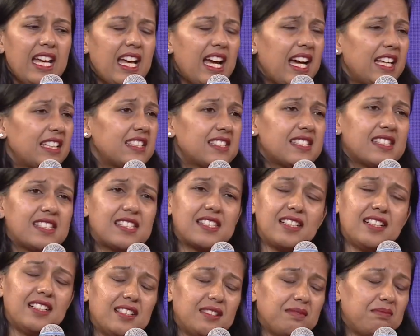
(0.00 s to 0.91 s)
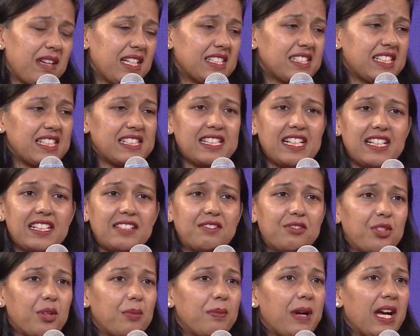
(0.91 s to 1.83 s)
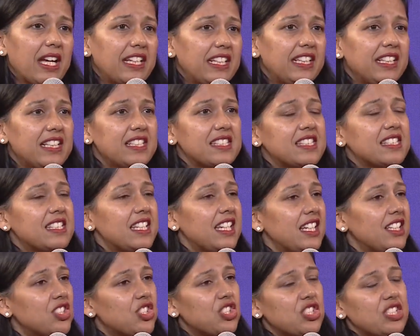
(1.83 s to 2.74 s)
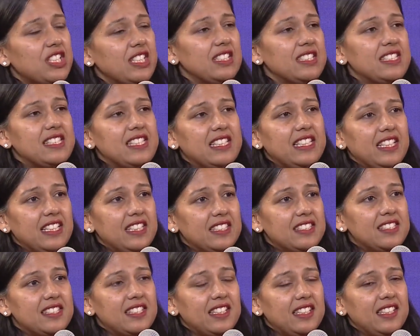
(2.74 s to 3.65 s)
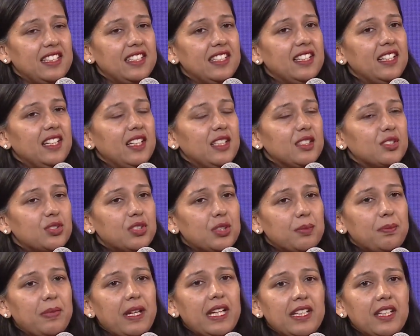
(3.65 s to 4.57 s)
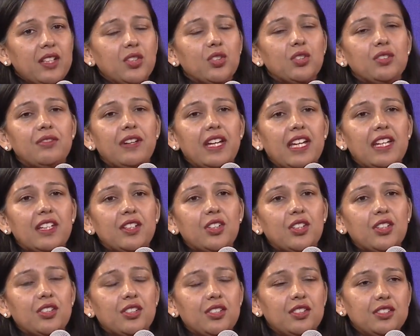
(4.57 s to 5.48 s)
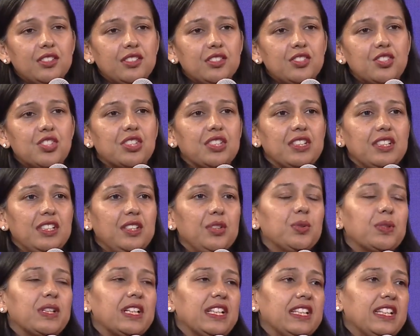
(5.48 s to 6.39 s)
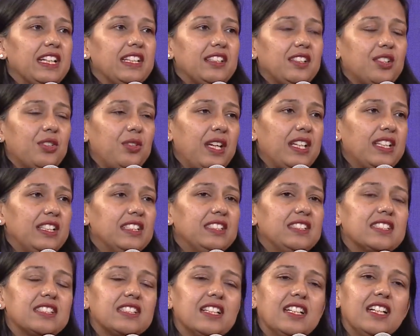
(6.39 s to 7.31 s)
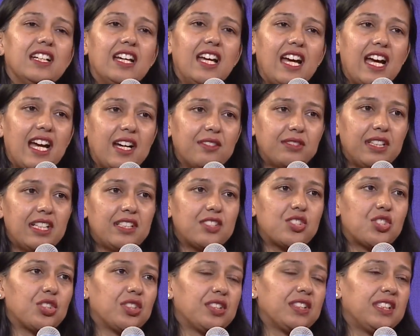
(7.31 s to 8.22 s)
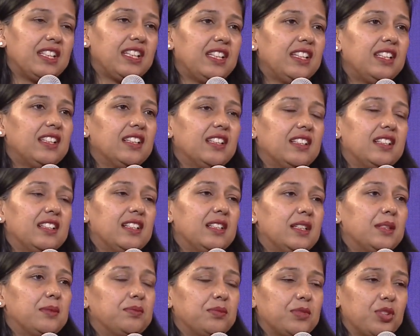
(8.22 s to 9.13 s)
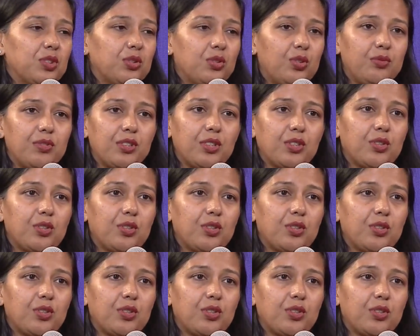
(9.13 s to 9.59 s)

And it's, as I said, from idea stage till Series C. So depending on where you're on your journey, you can get credits. Have that journey, over a